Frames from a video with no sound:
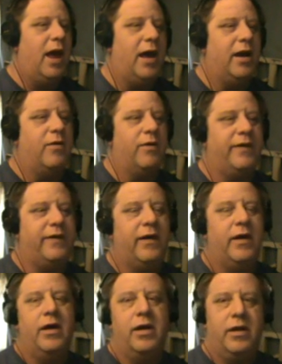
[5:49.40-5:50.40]
And of
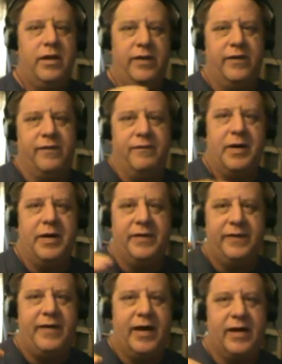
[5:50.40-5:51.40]
course, these are
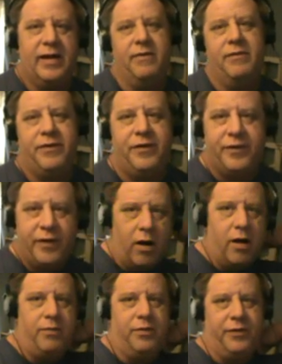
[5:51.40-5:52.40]
various tech levels. You
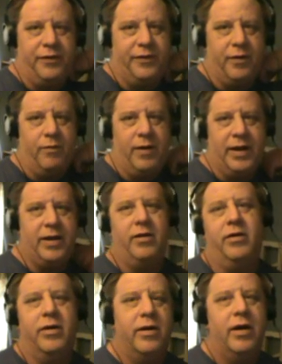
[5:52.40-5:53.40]
start off with just a
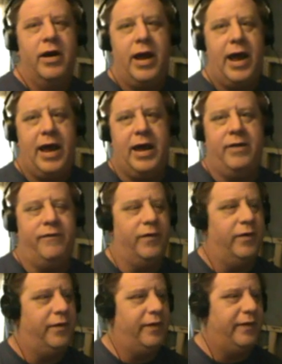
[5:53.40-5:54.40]
regular
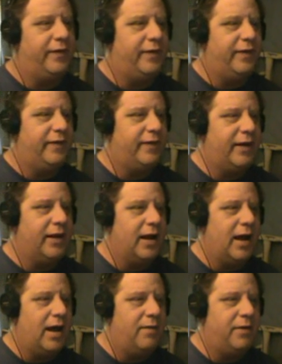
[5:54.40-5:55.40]
anvil. This thing
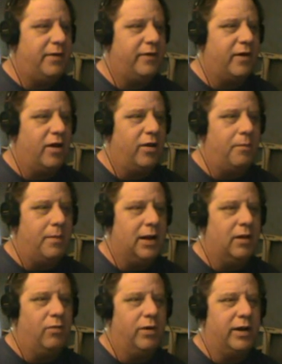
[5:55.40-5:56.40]
that I have here is called a
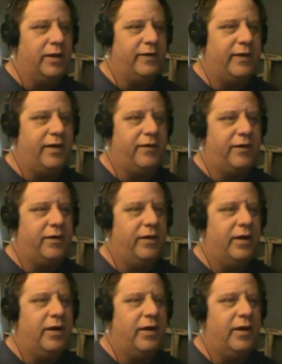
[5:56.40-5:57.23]
metal working station.